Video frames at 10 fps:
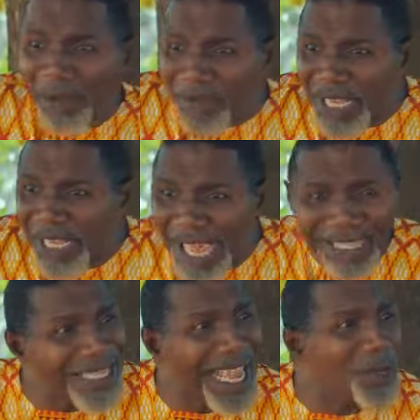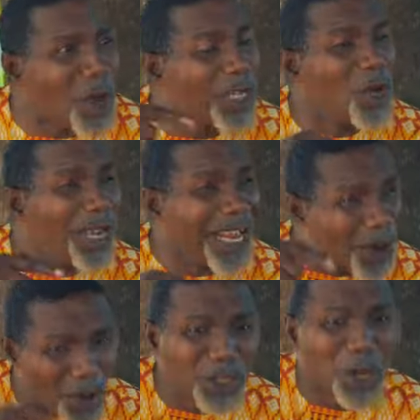they have seen that they are not the only
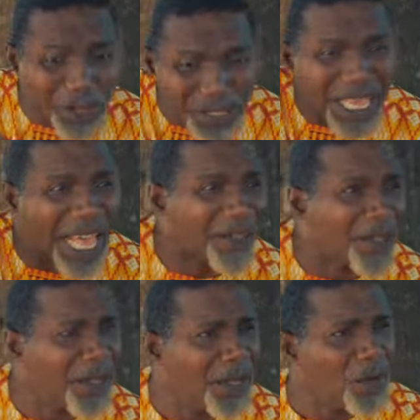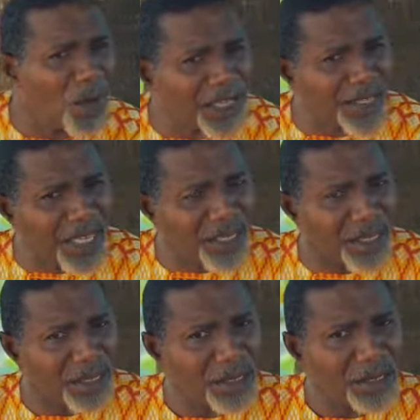royalty on this earth. What is
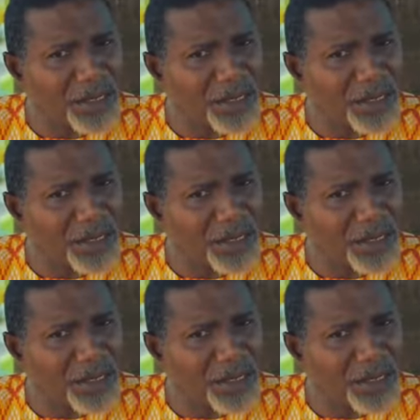it?